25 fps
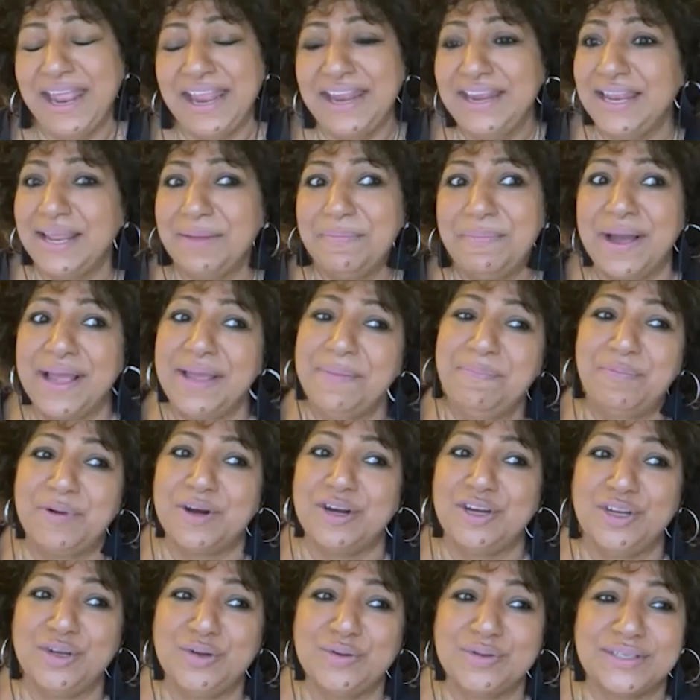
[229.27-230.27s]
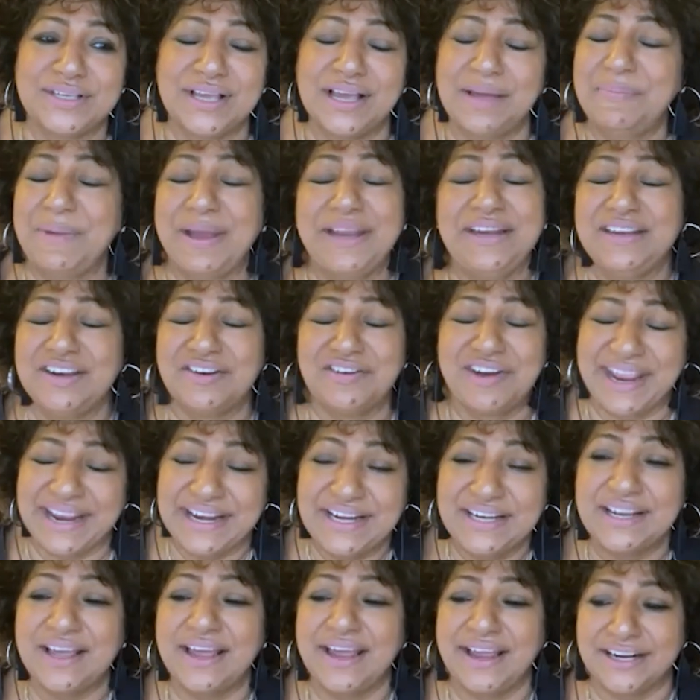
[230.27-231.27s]
ende my producer and my
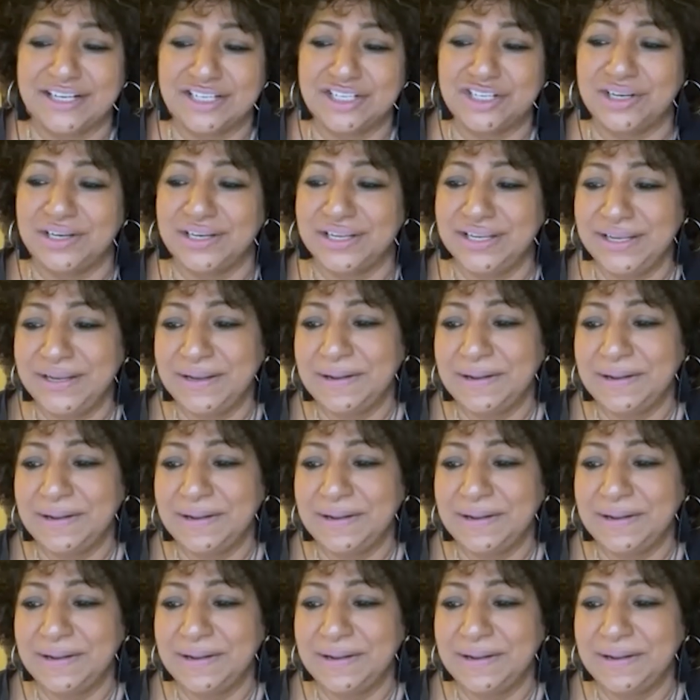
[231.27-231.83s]
director actually